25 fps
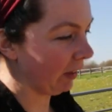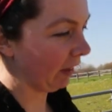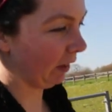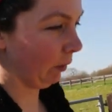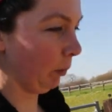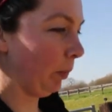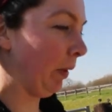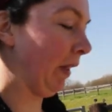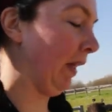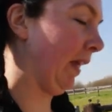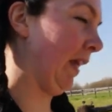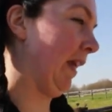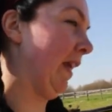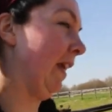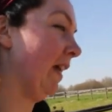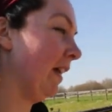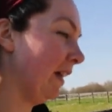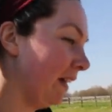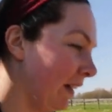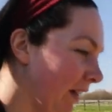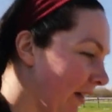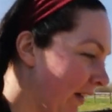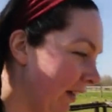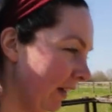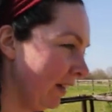little piggy.
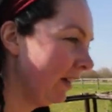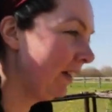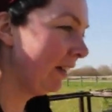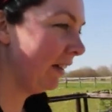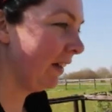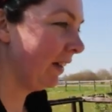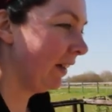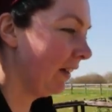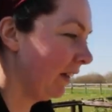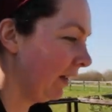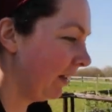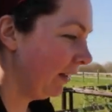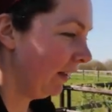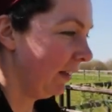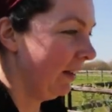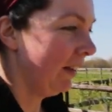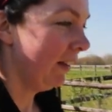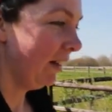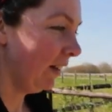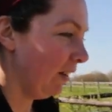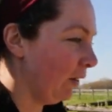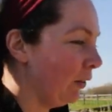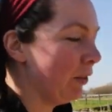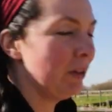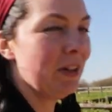
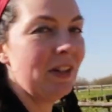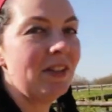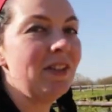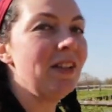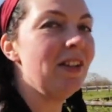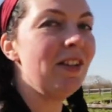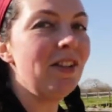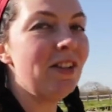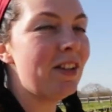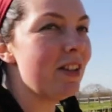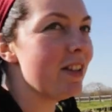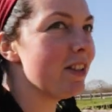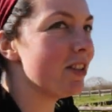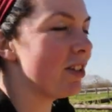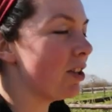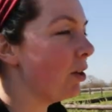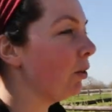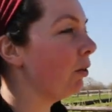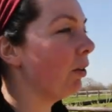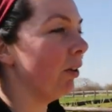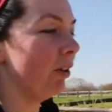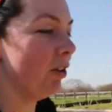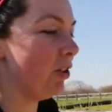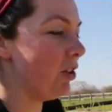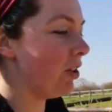Honestly, she's so
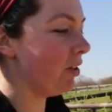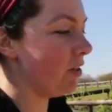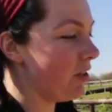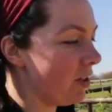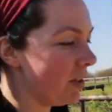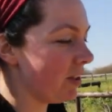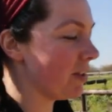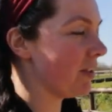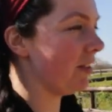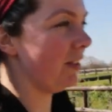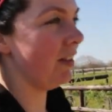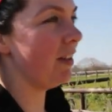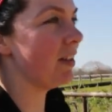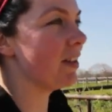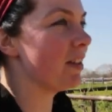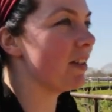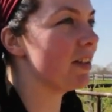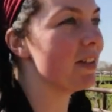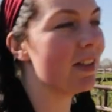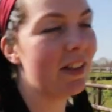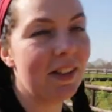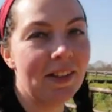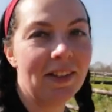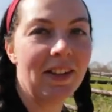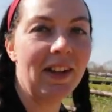good. It's
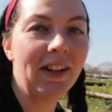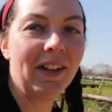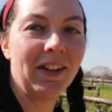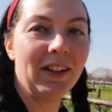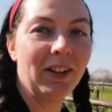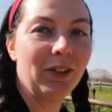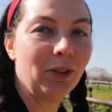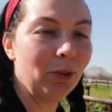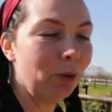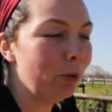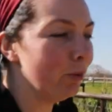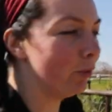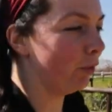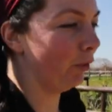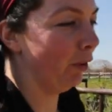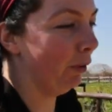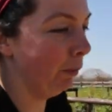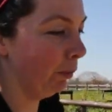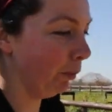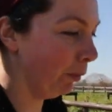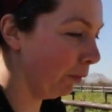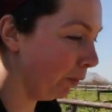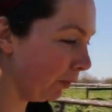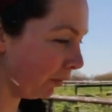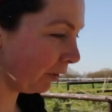just like taking a dog for a
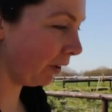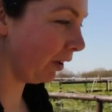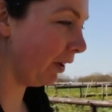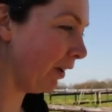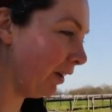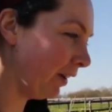walk.